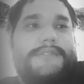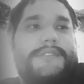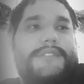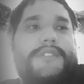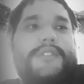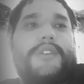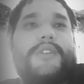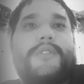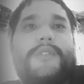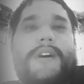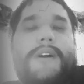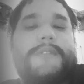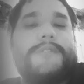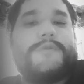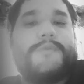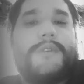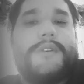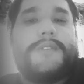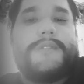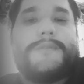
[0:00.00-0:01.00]
I was
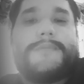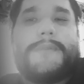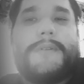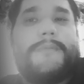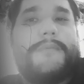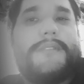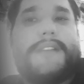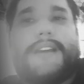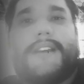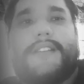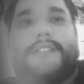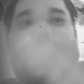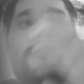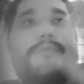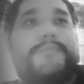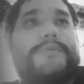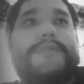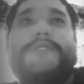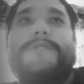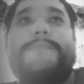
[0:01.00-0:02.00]
one of those people that you
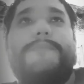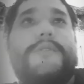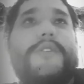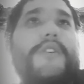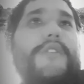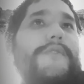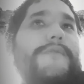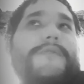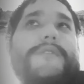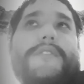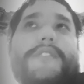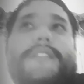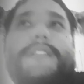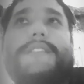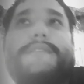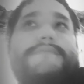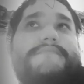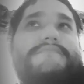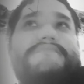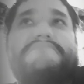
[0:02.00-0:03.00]
push me over
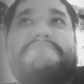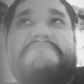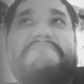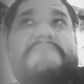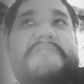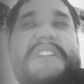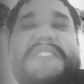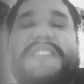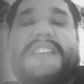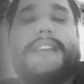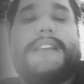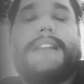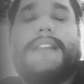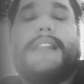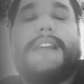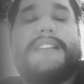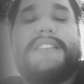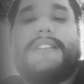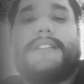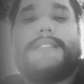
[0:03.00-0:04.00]
and I take
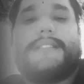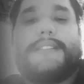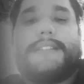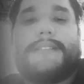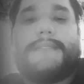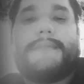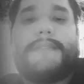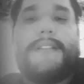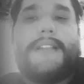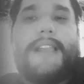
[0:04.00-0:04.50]
like nothing.